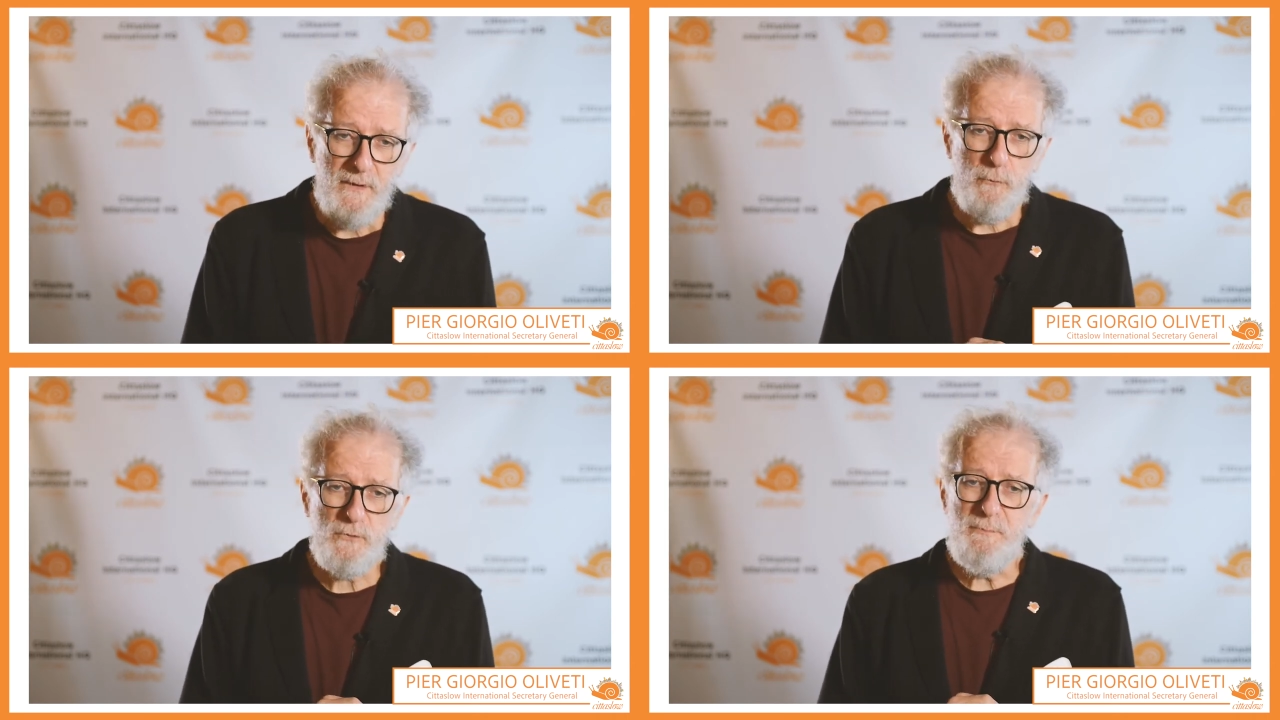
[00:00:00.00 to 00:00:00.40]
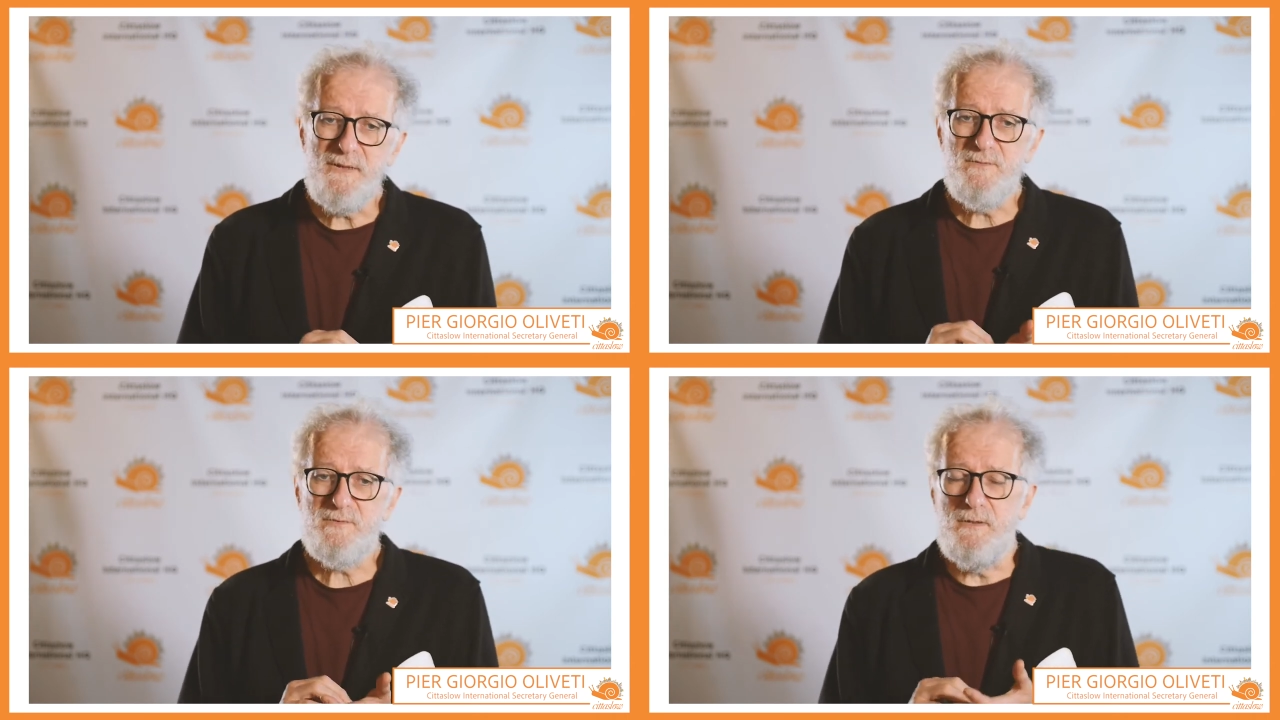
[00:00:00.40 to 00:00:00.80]
What
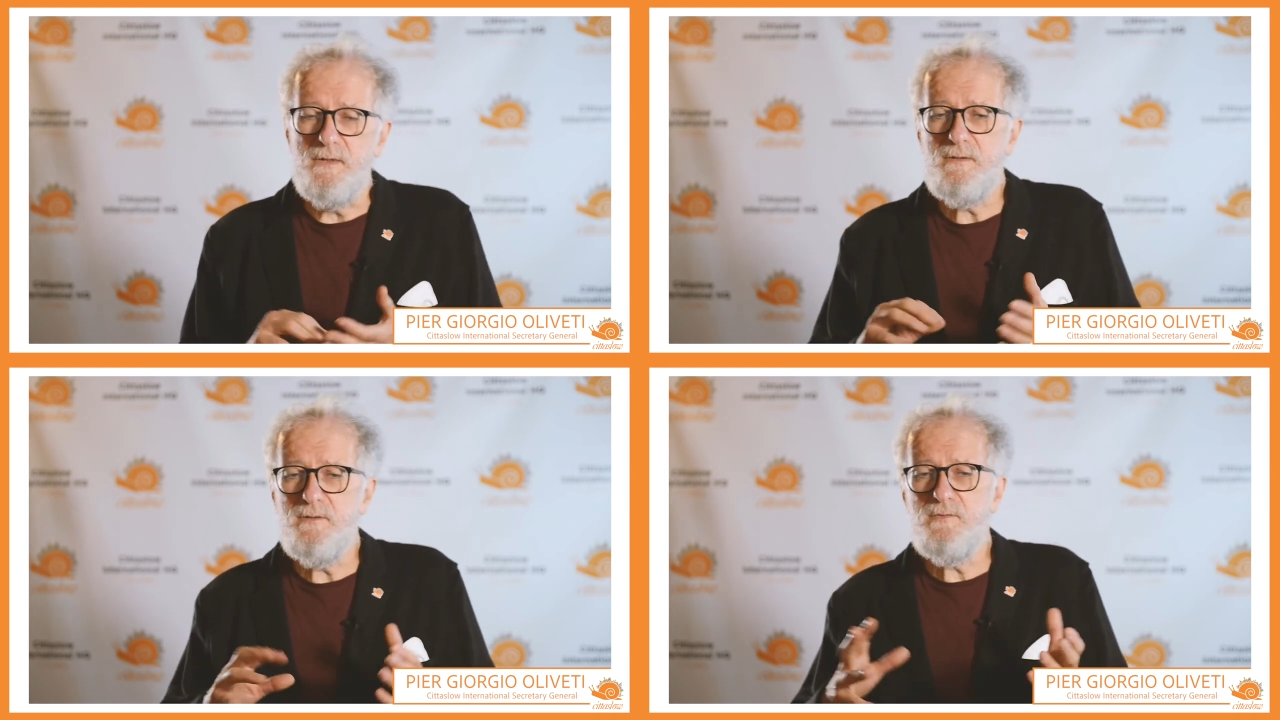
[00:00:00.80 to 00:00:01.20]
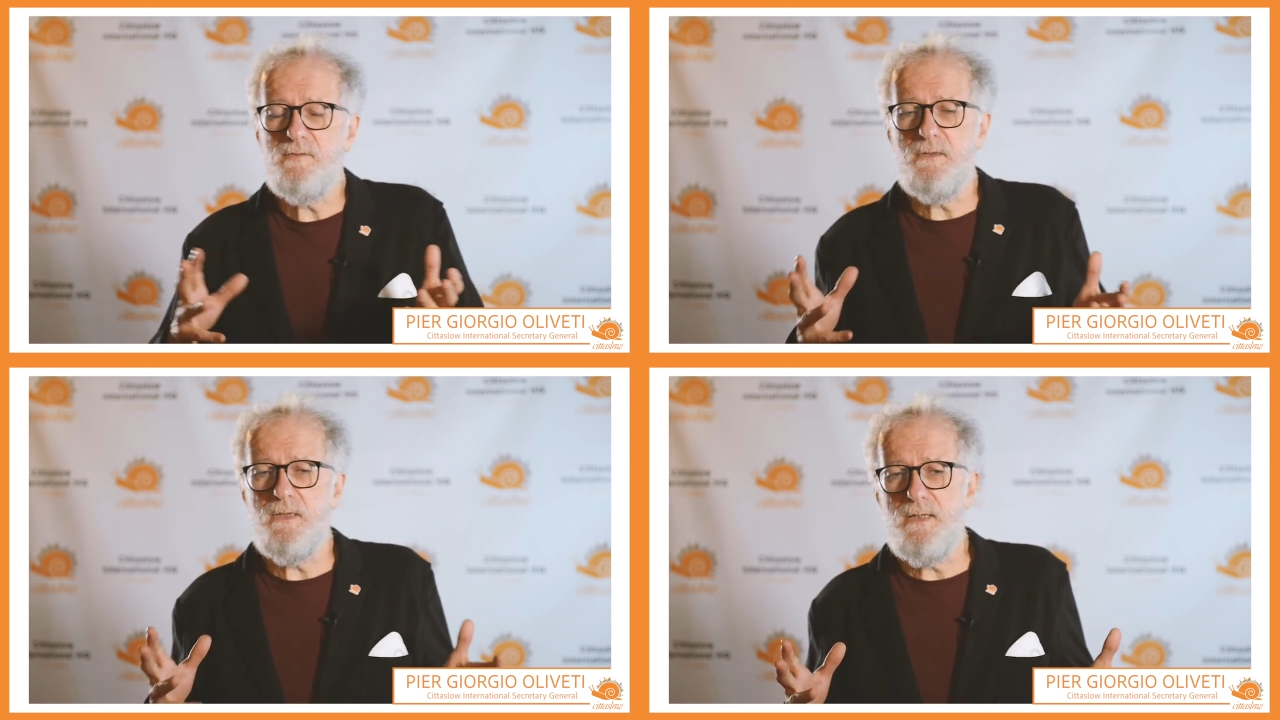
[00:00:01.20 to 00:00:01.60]
means? It is
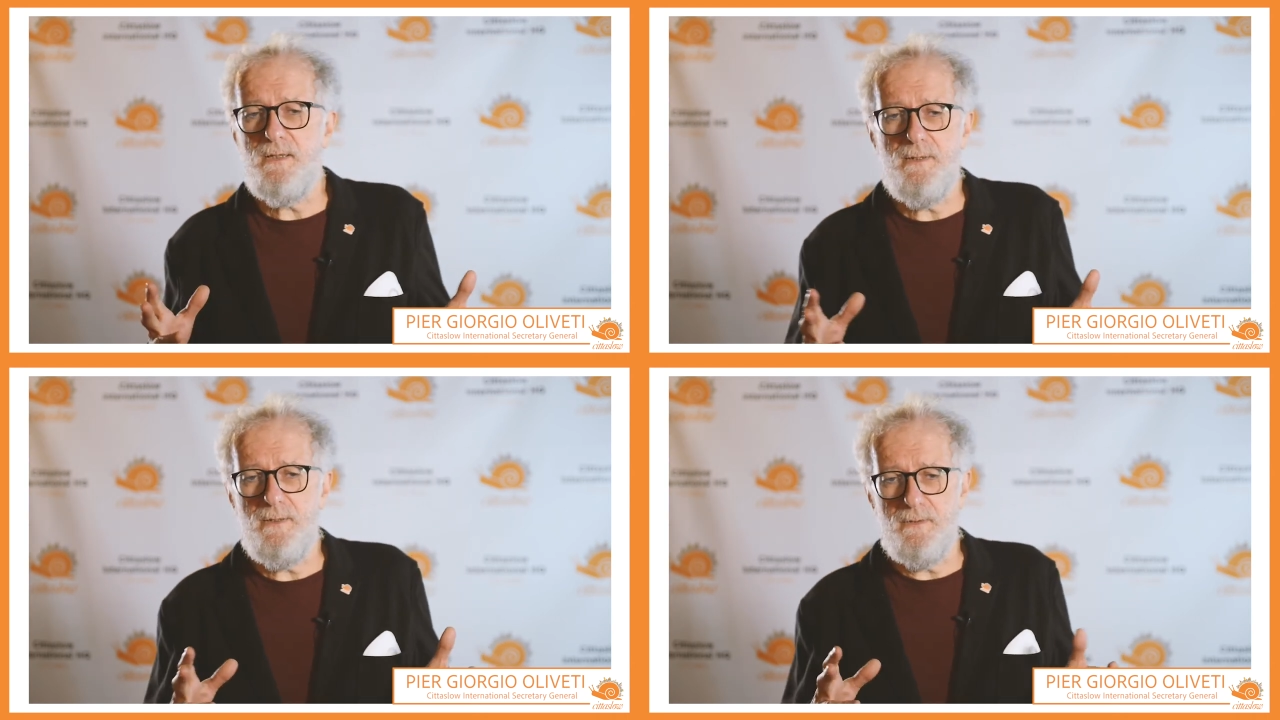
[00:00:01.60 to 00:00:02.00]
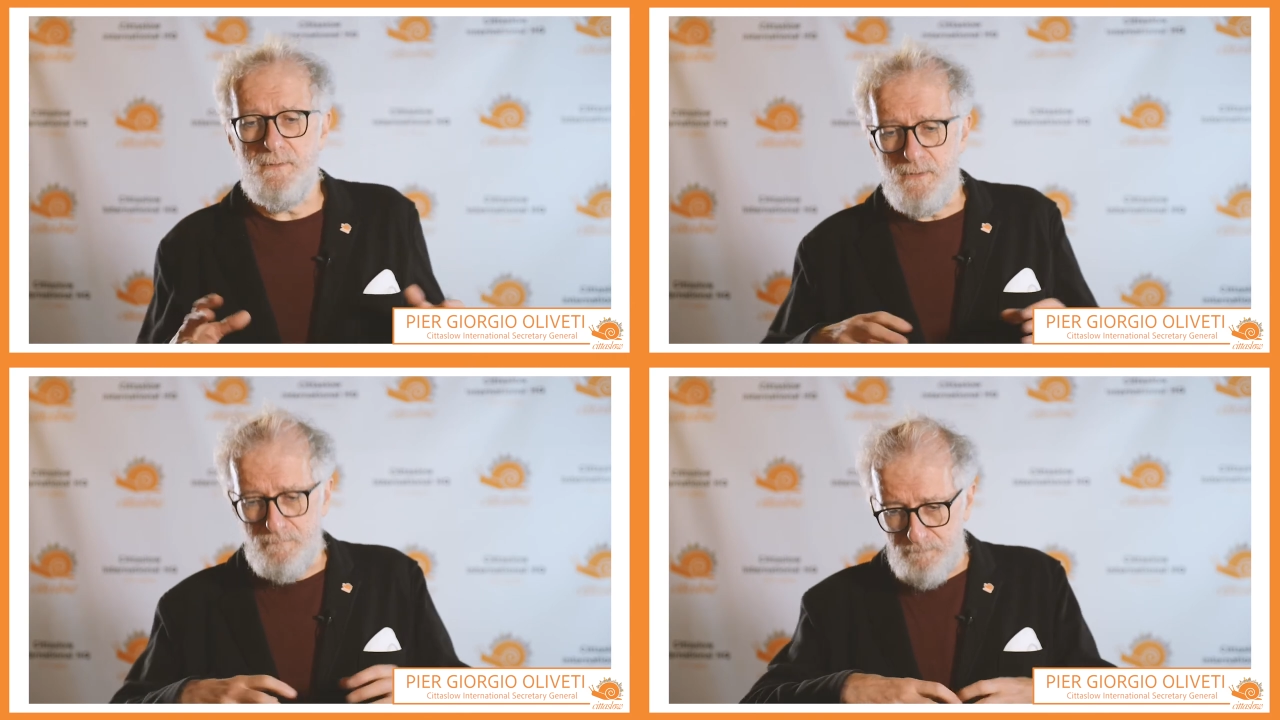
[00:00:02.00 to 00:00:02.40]

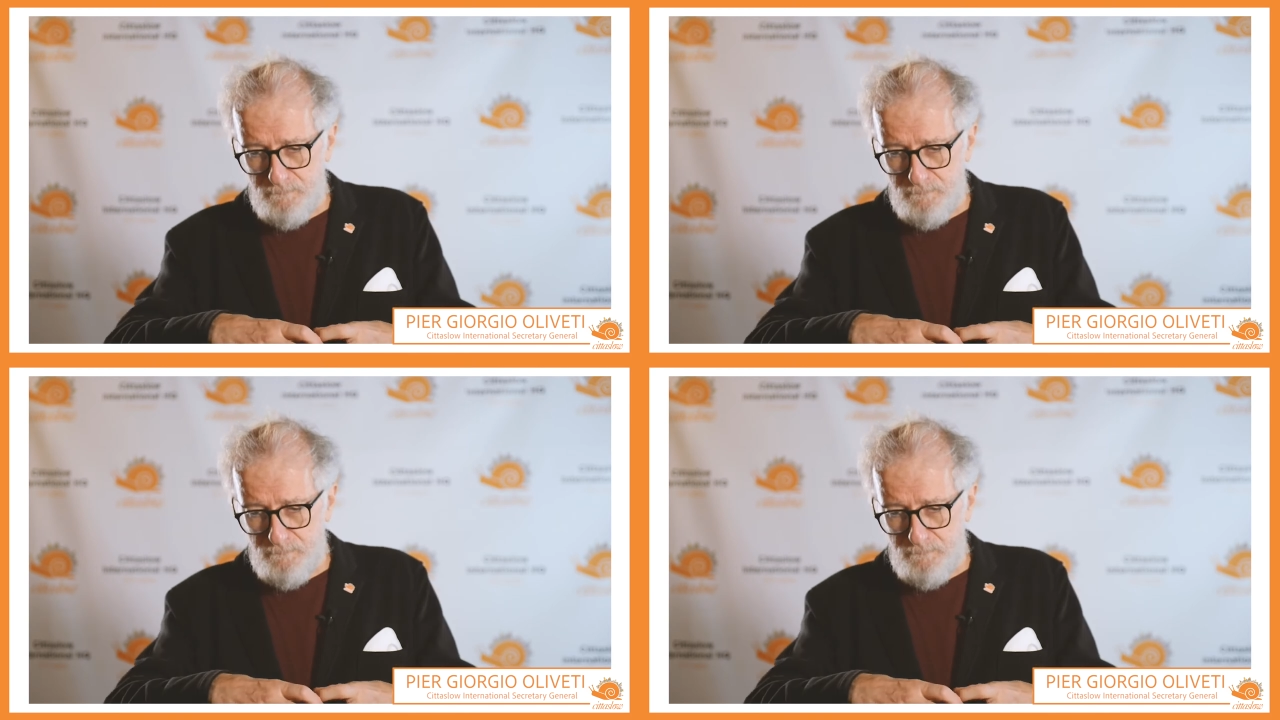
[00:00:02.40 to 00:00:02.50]
the